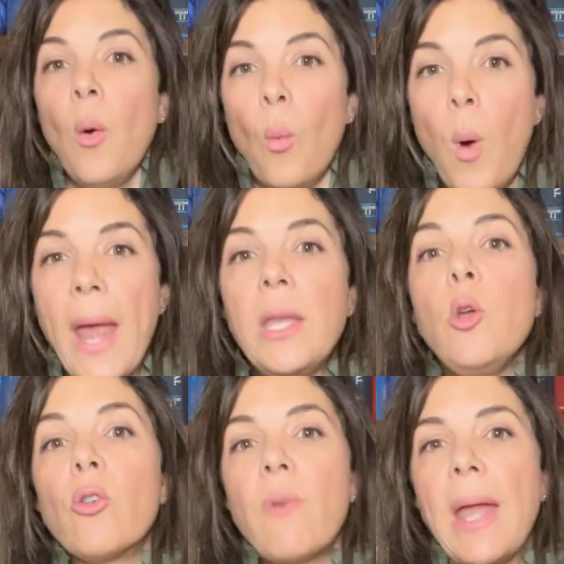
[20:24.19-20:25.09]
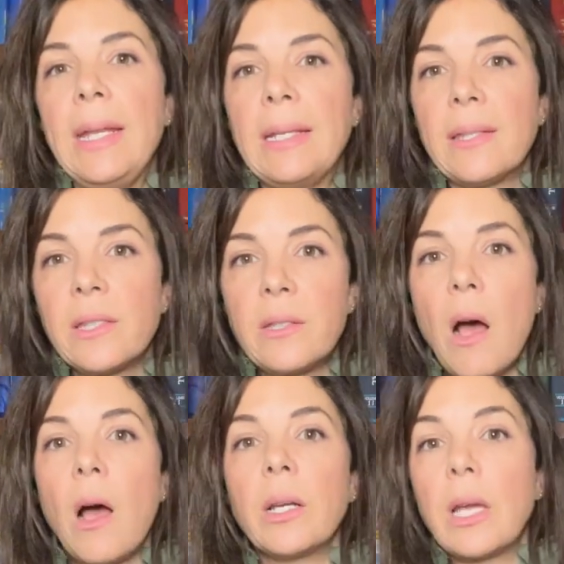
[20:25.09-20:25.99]
When you're ready to
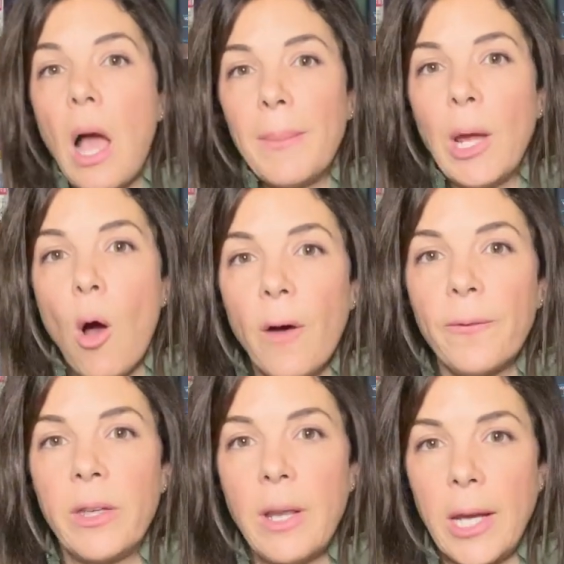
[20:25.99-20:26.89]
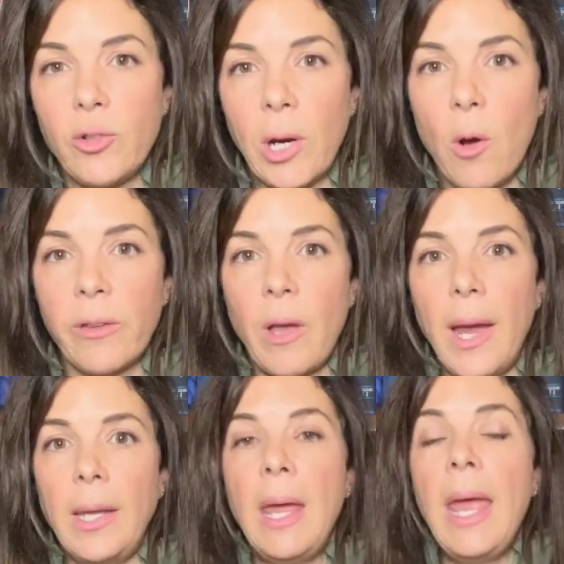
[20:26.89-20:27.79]
start coming off the nitric
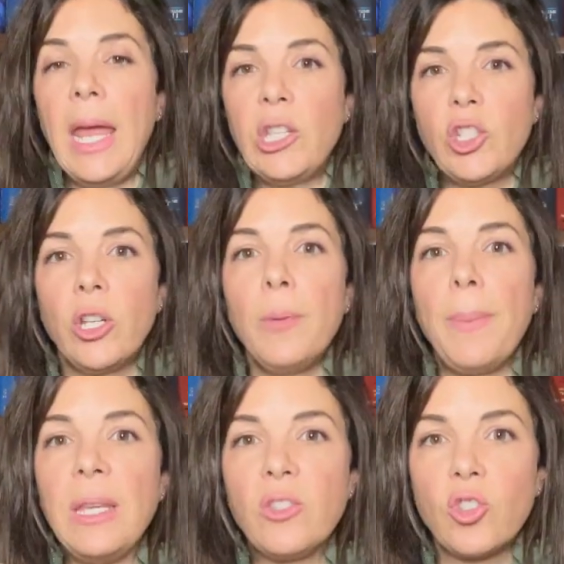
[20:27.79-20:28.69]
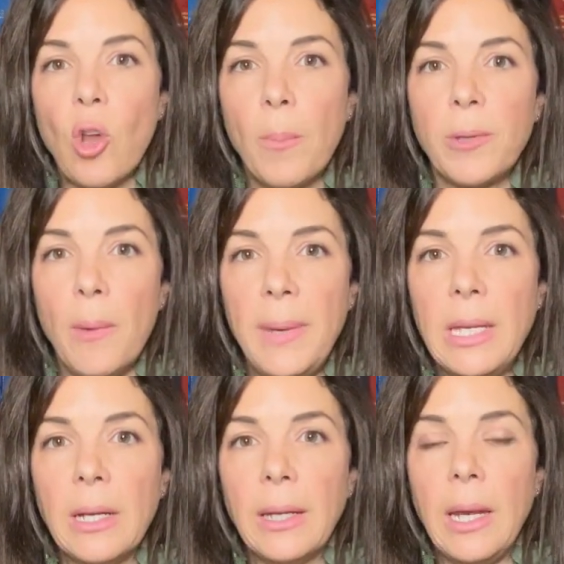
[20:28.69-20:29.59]
oxide, it shouldn't be stopped
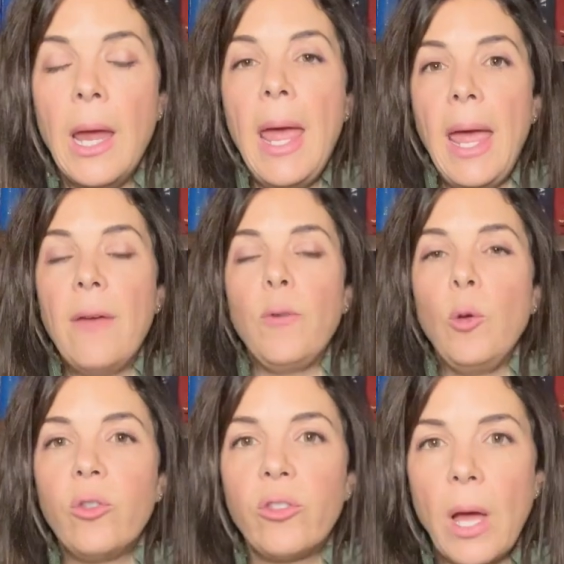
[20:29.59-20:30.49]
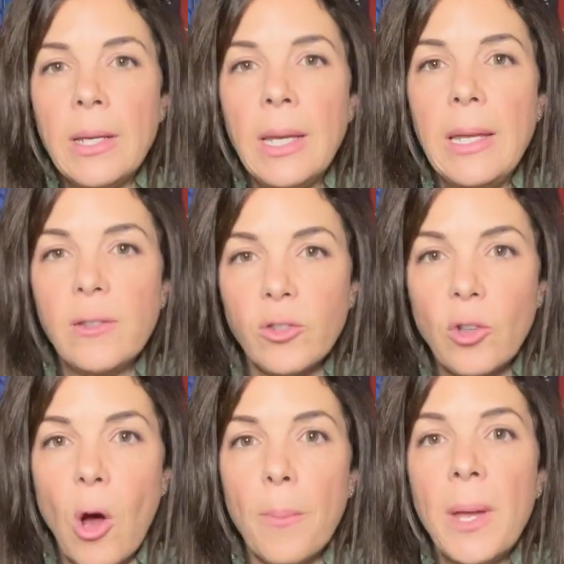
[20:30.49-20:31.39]
immediately. If you suddenly
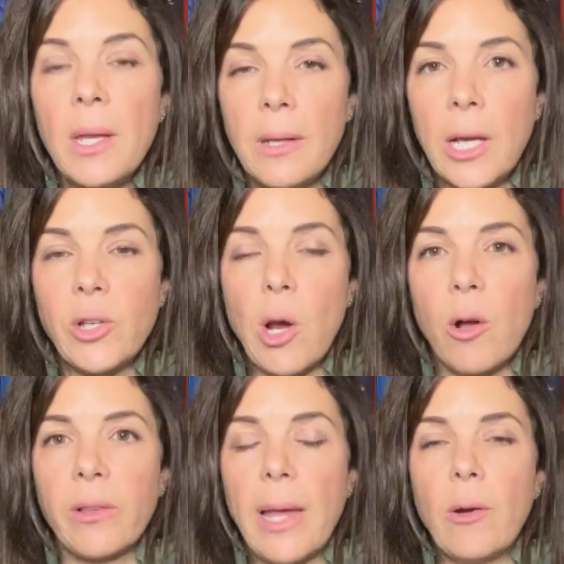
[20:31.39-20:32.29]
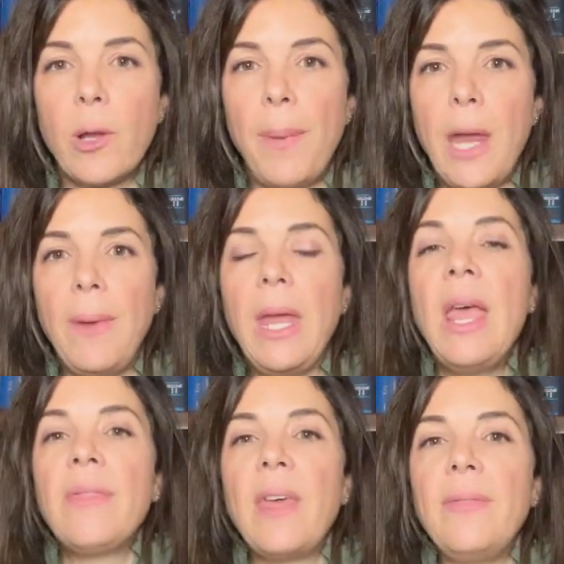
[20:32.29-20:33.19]
stop nitric oxide on a baby,
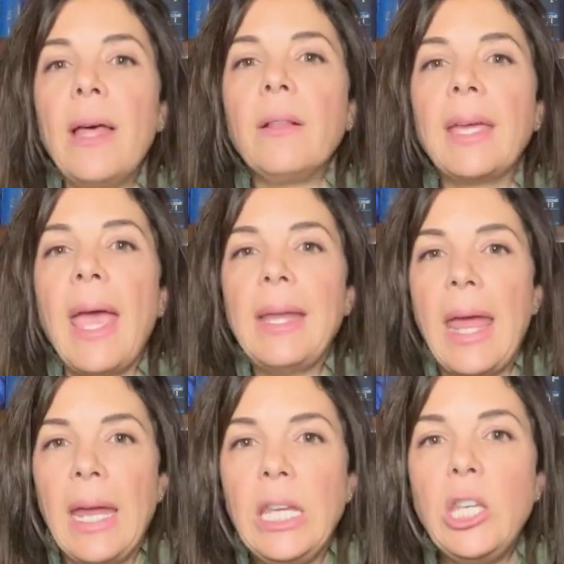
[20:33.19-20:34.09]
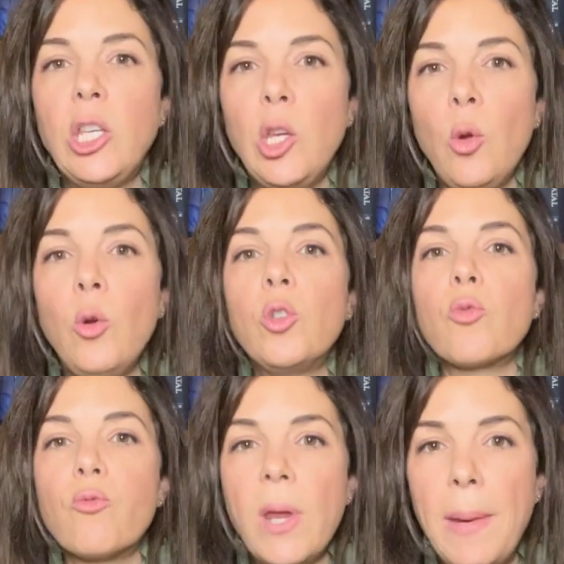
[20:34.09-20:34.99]
then they'll get a huge
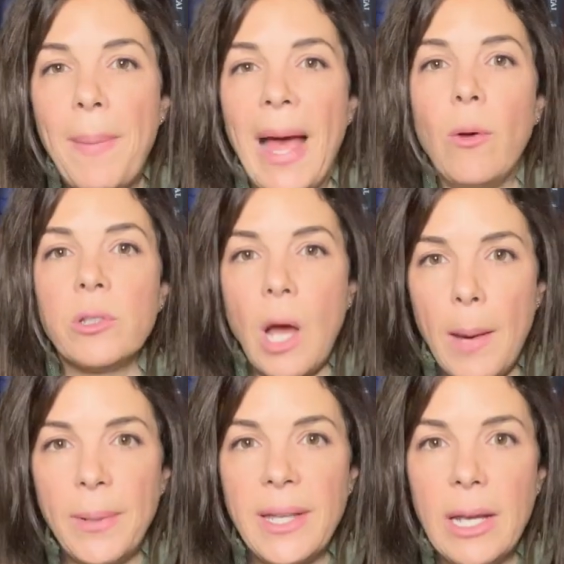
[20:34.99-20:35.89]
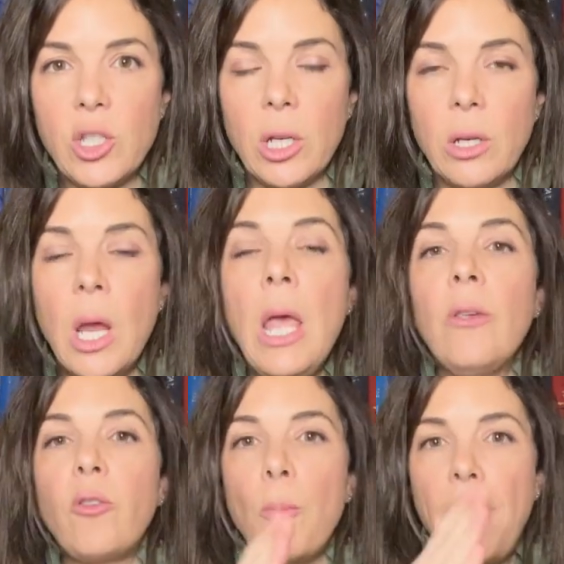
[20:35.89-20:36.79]
rebound hypertension.
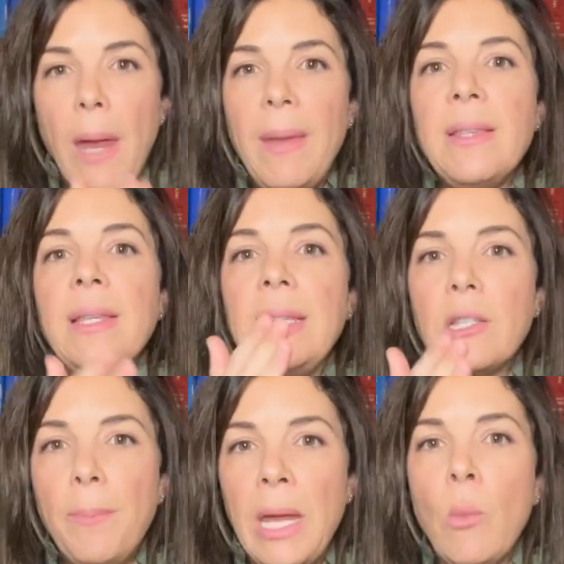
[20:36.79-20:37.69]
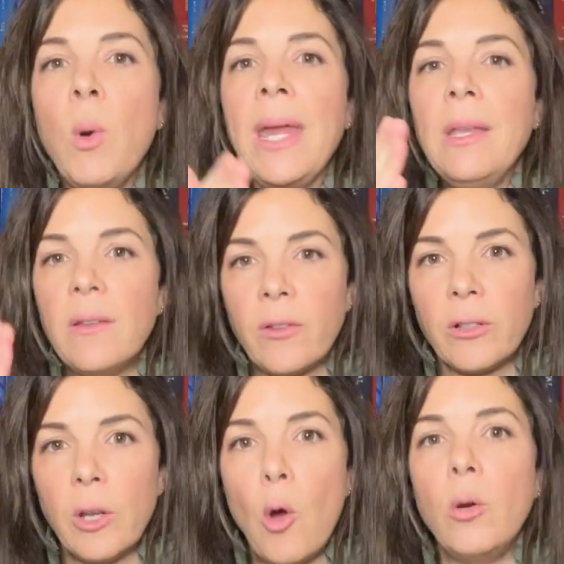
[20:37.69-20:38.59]
So babies need to be weaned
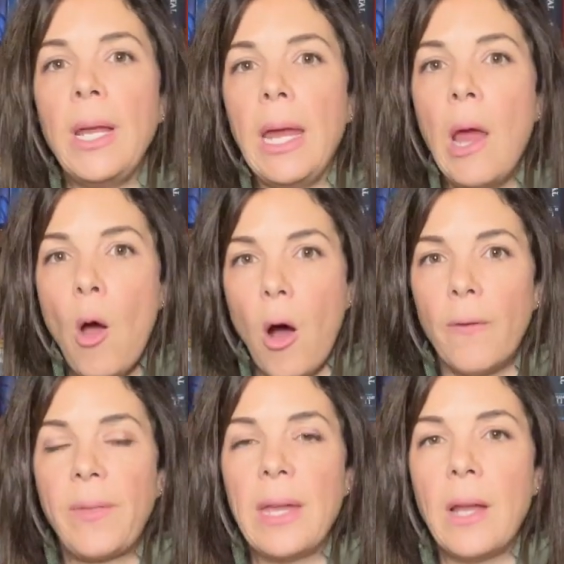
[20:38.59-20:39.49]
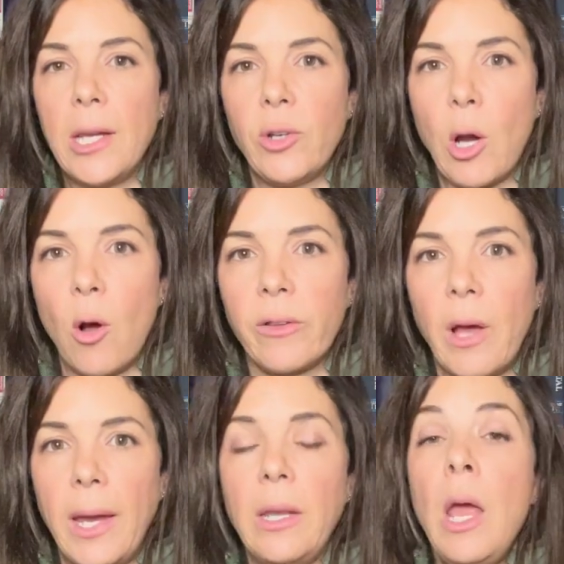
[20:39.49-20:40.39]
slowly off their nitric
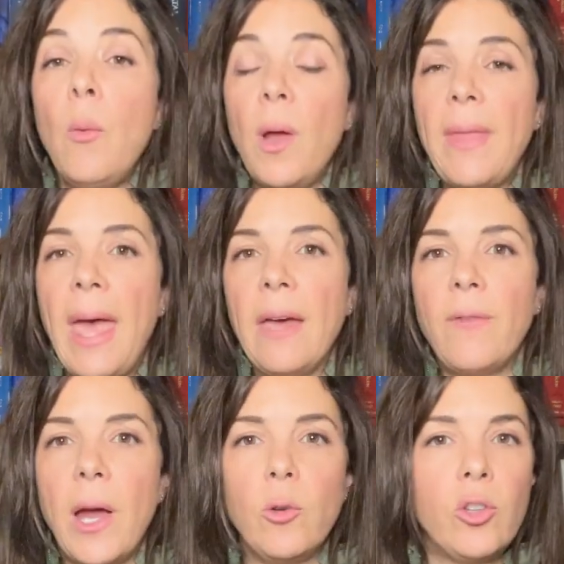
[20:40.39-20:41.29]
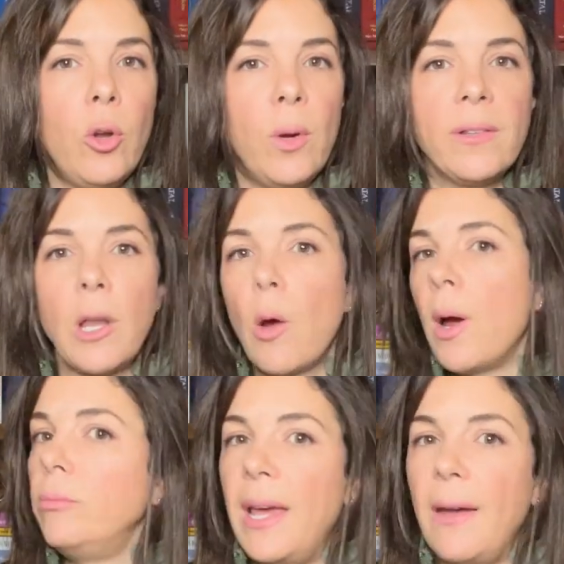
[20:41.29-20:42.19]
oxide. When their FiO2 is
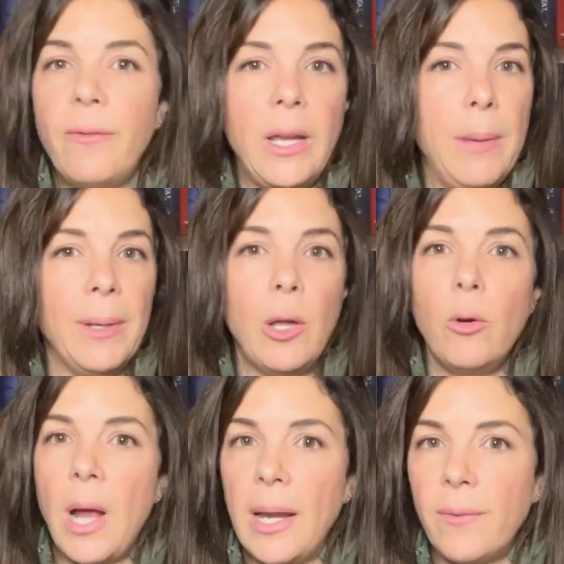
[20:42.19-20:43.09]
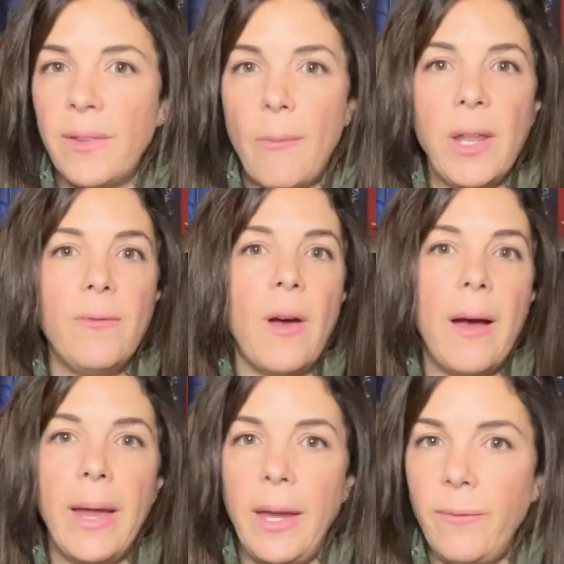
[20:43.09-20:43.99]
lower, definitely below kind of
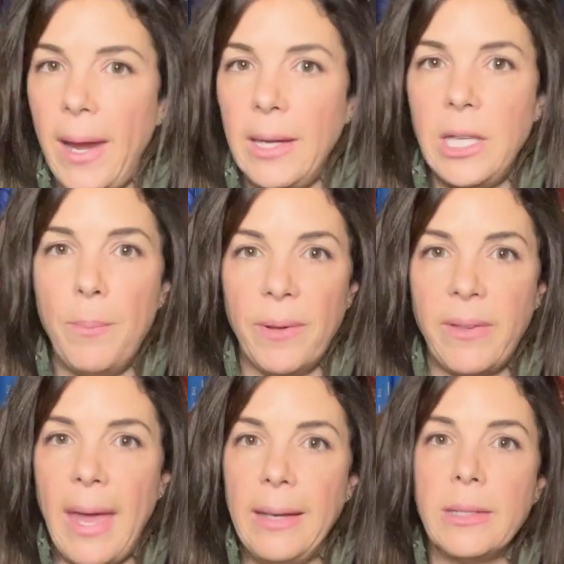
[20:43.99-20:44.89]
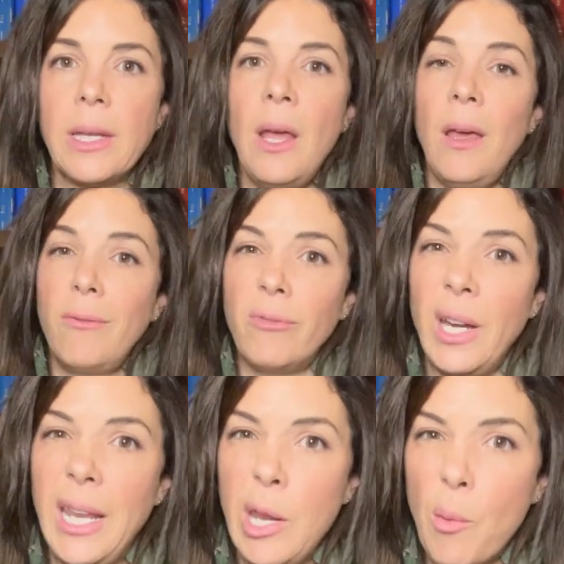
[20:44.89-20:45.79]
75, 80%.
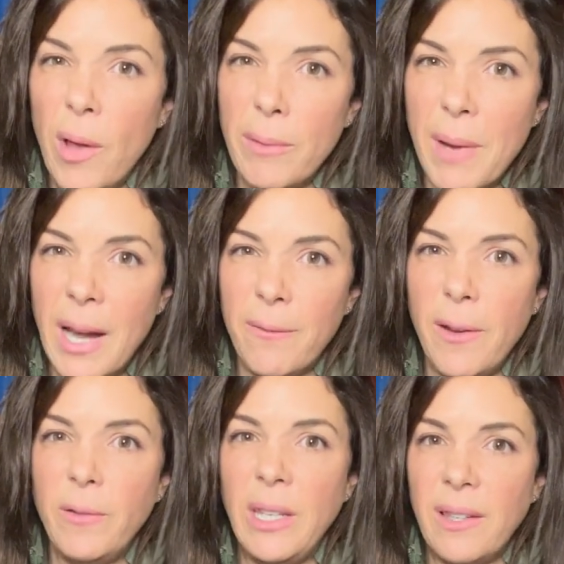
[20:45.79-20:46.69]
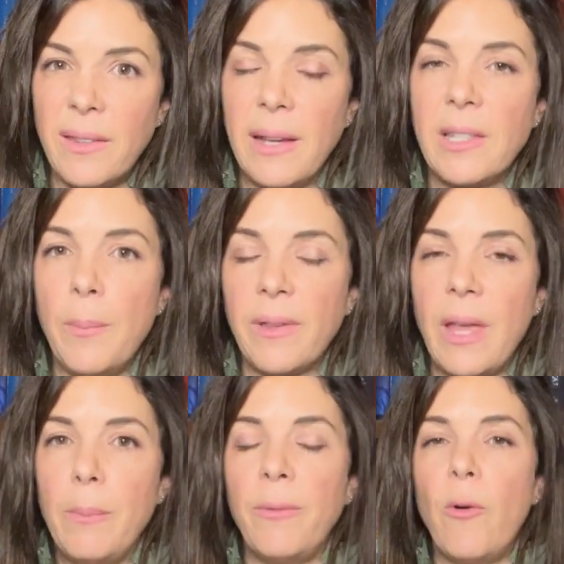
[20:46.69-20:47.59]
Really, you want them kind of 50 to
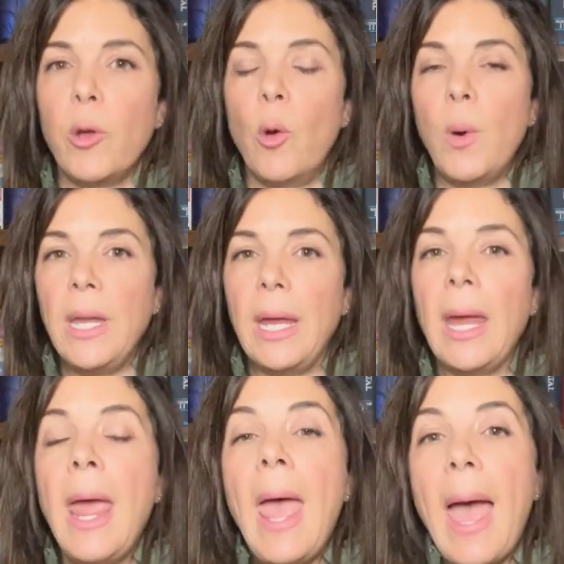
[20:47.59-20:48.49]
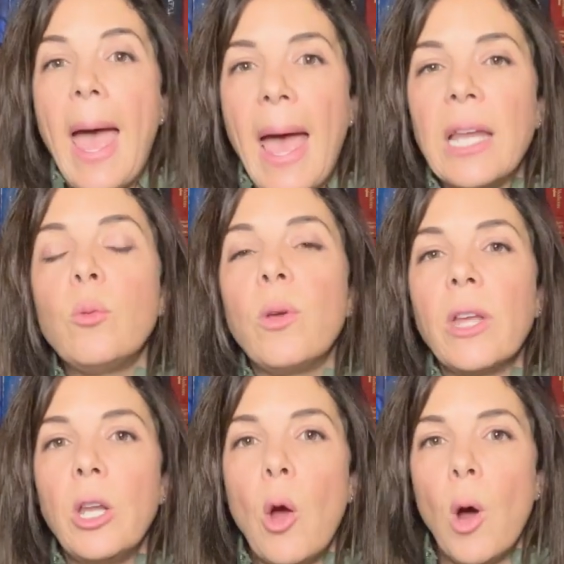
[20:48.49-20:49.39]
60% before you're weaning, and with
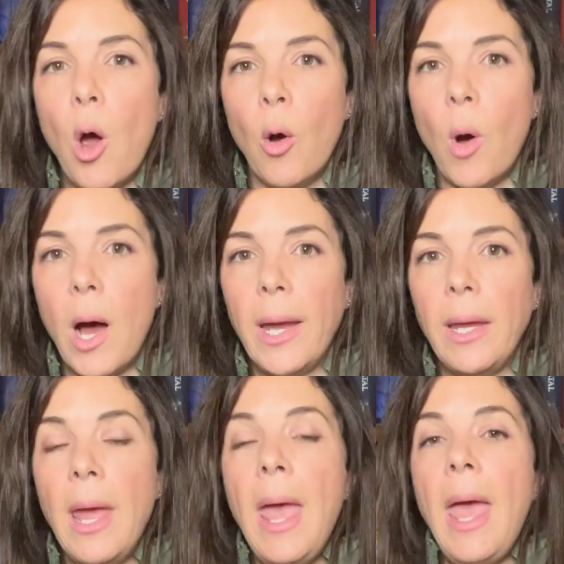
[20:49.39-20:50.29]
a lower OI.